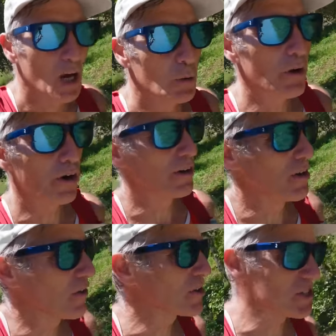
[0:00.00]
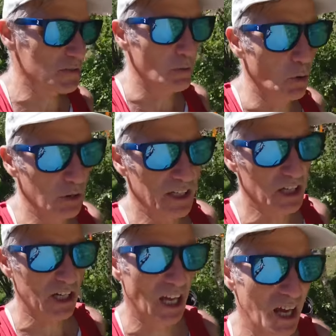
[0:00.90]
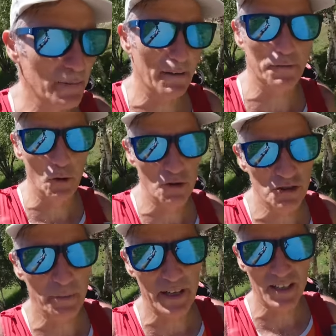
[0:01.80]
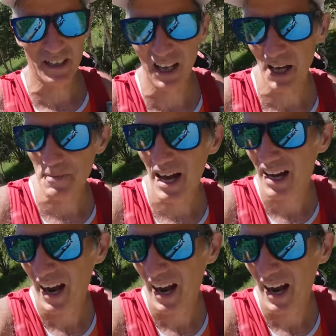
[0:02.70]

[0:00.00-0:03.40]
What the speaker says: We're on another smallish climb, that 400 meter climb,